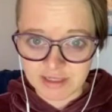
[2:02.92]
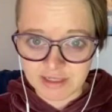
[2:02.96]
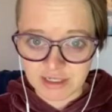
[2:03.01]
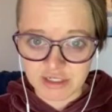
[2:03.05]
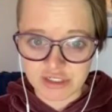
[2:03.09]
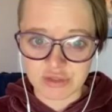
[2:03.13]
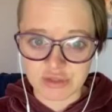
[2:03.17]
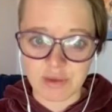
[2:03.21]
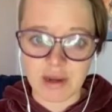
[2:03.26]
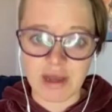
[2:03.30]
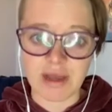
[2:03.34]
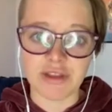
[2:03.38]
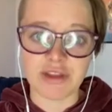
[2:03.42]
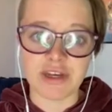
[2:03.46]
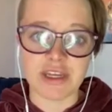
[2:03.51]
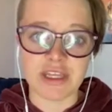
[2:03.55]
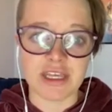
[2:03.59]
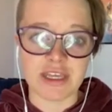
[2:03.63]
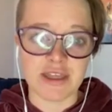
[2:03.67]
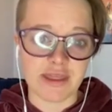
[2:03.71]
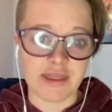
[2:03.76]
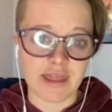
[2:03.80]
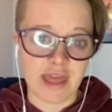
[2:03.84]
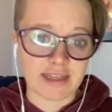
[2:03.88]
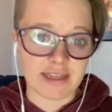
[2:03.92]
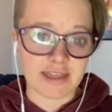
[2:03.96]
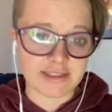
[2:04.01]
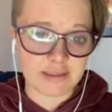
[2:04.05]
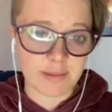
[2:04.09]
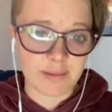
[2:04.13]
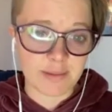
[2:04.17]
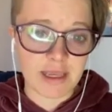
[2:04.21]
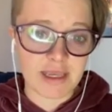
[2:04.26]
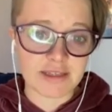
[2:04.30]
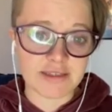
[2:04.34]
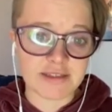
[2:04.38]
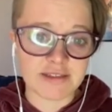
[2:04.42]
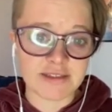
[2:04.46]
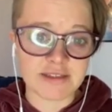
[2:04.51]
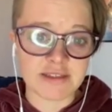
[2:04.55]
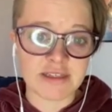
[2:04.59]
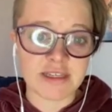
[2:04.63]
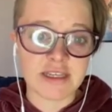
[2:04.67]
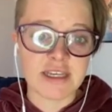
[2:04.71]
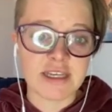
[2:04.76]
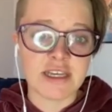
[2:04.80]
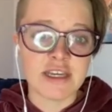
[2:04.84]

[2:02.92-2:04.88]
sexuality in that space